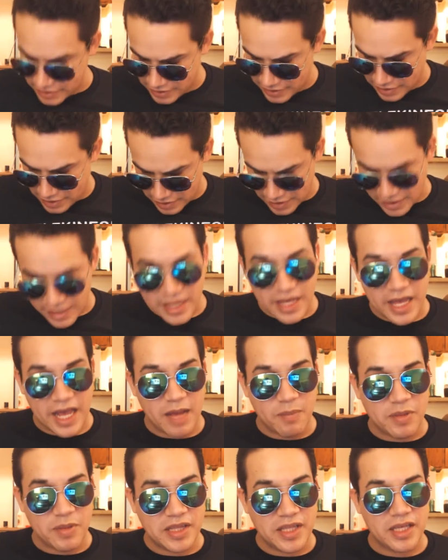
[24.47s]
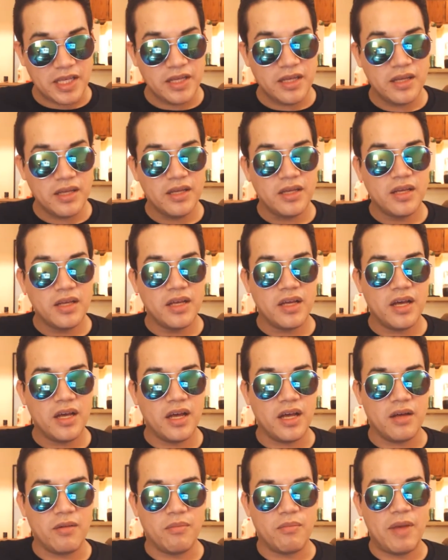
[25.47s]
It's the empathy,
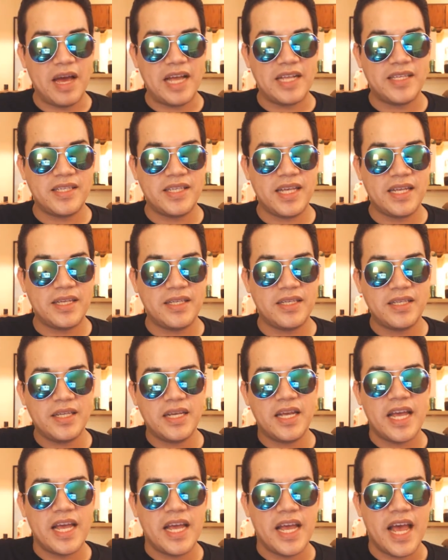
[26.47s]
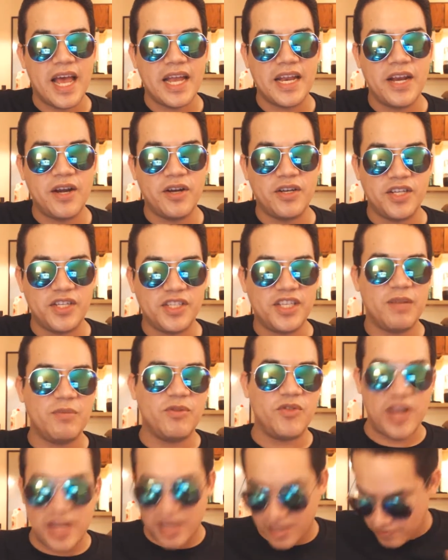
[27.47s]
uh, mindset, and energy. So
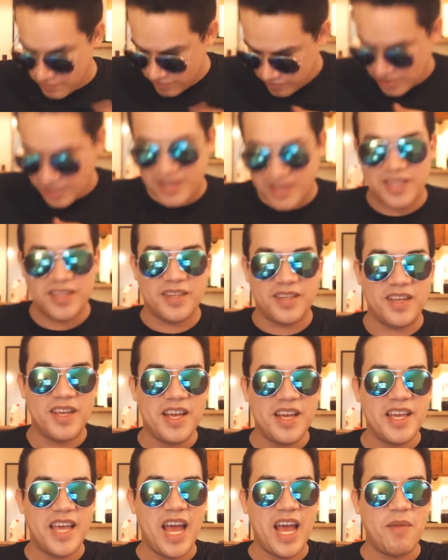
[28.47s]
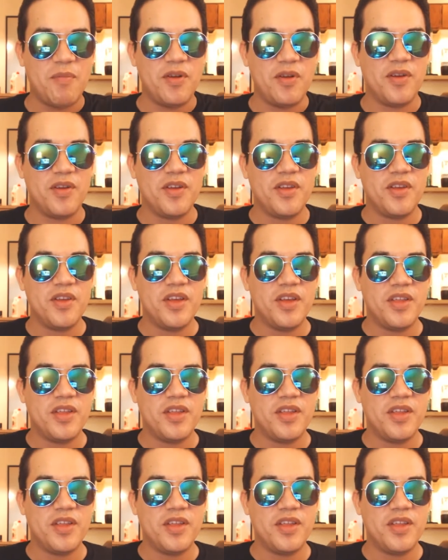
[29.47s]
I'm trying to look at the camera.